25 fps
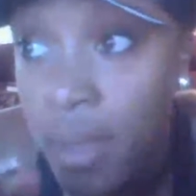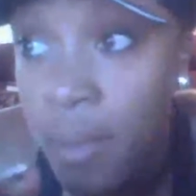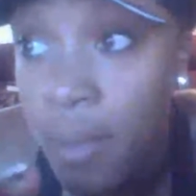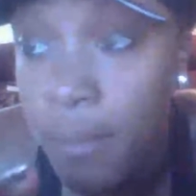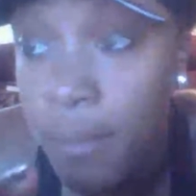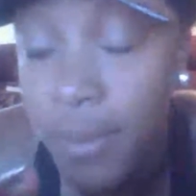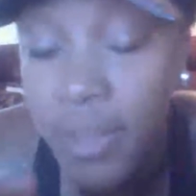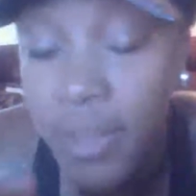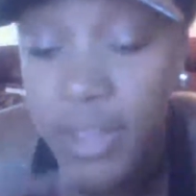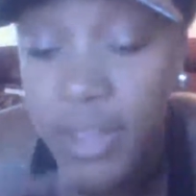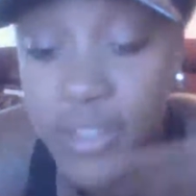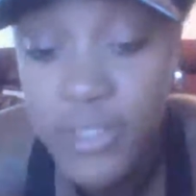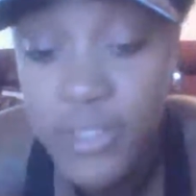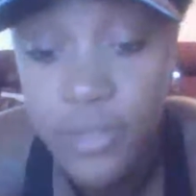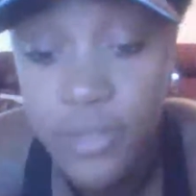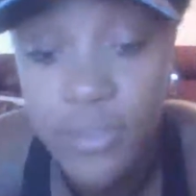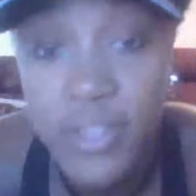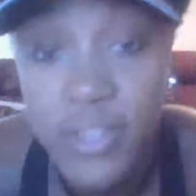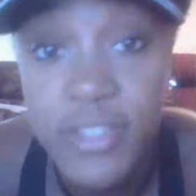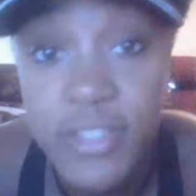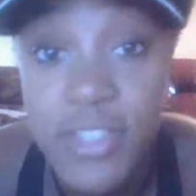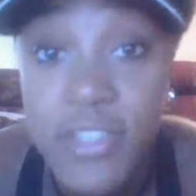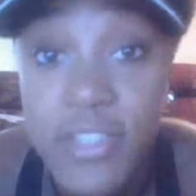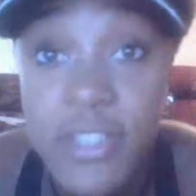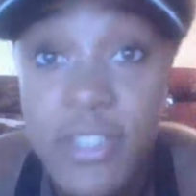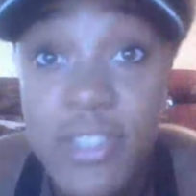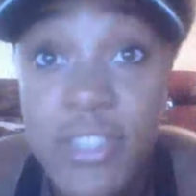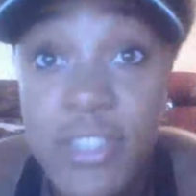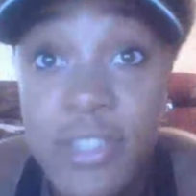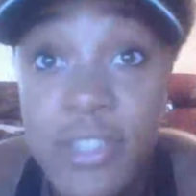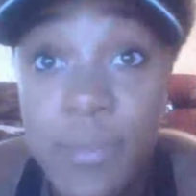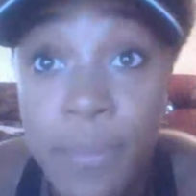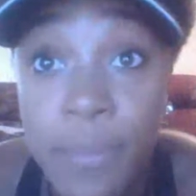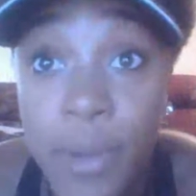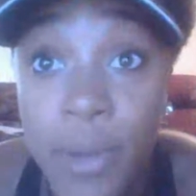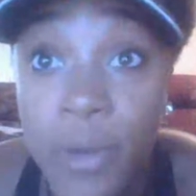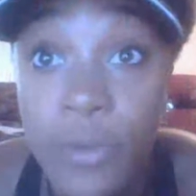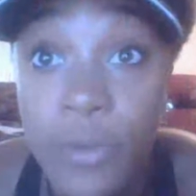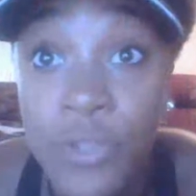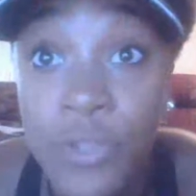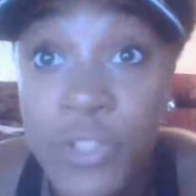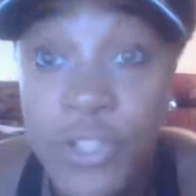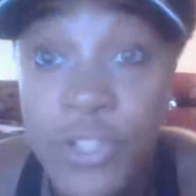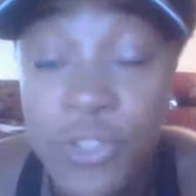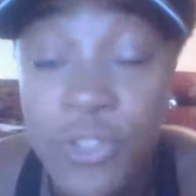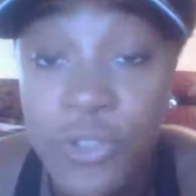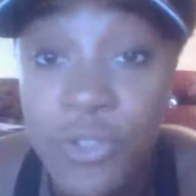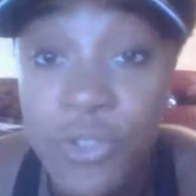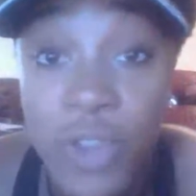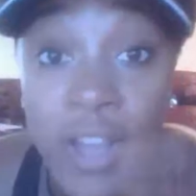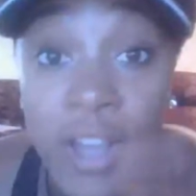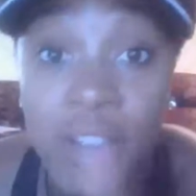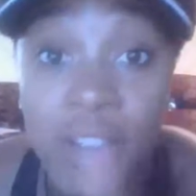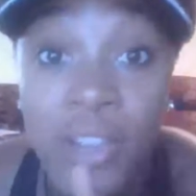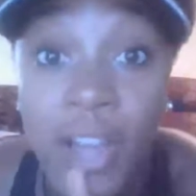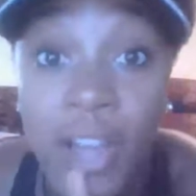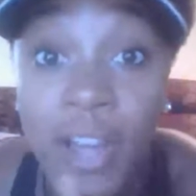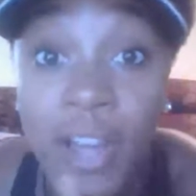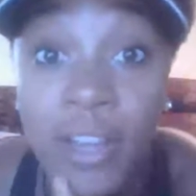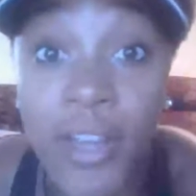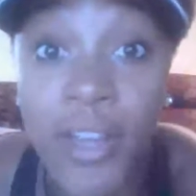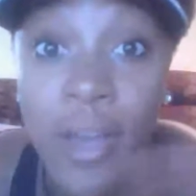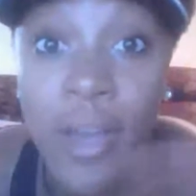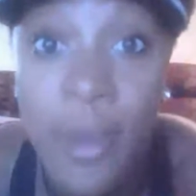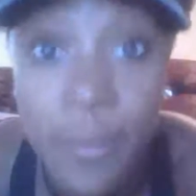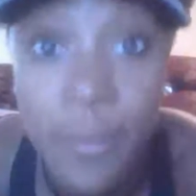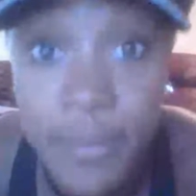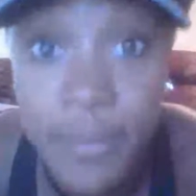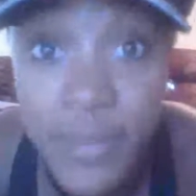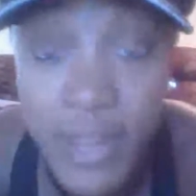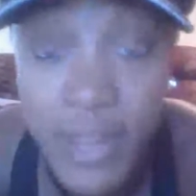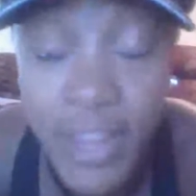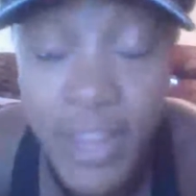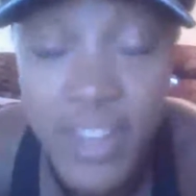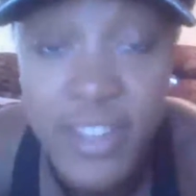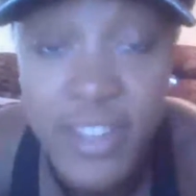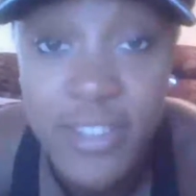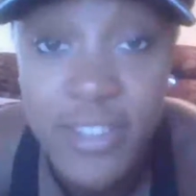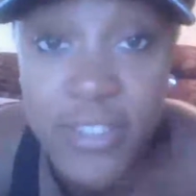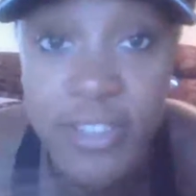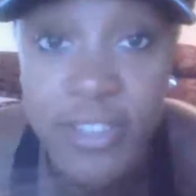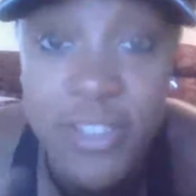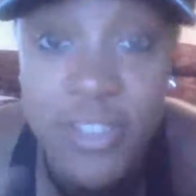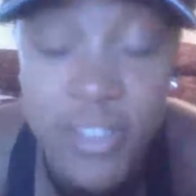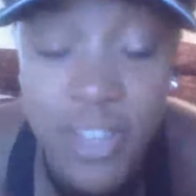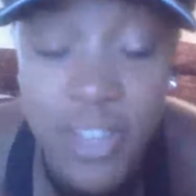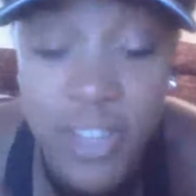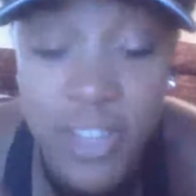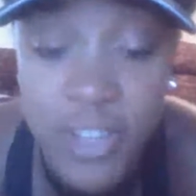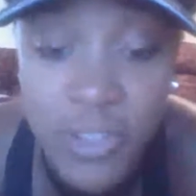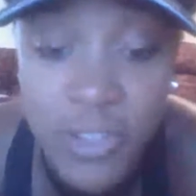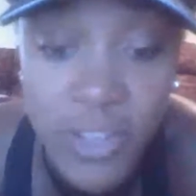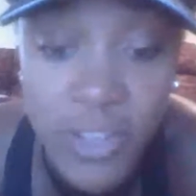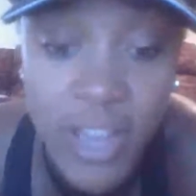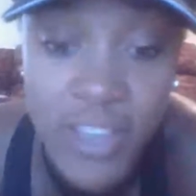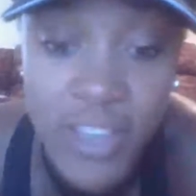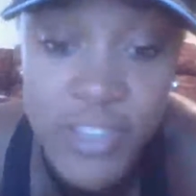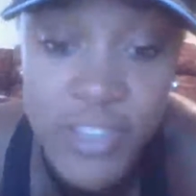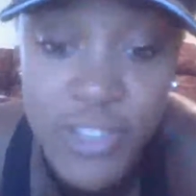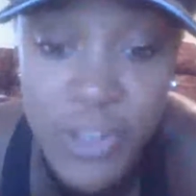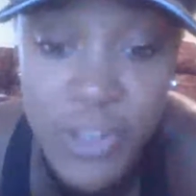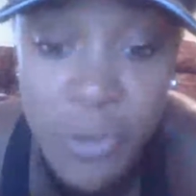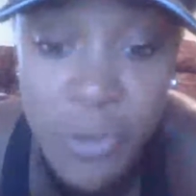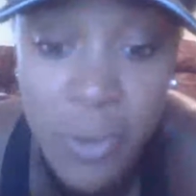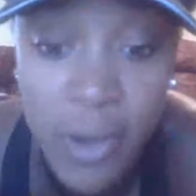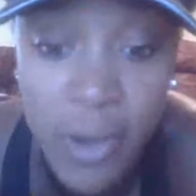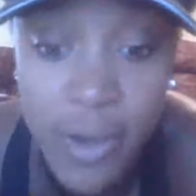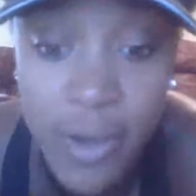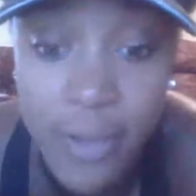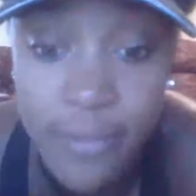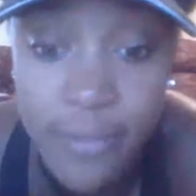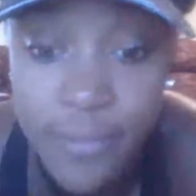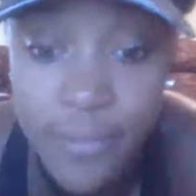But yeah, so this is post dreadlock update. Just letting you guys know how I